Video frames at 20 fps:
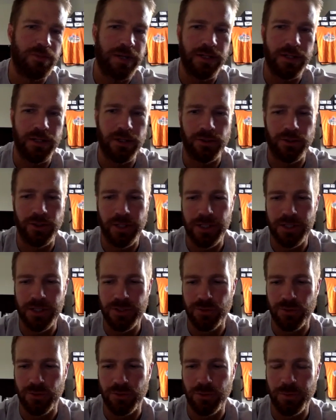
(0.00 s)
younger
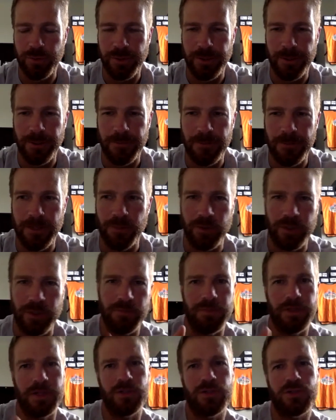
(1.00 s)
age group. They were
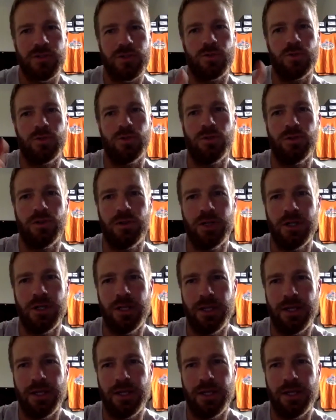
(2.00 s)
in middle school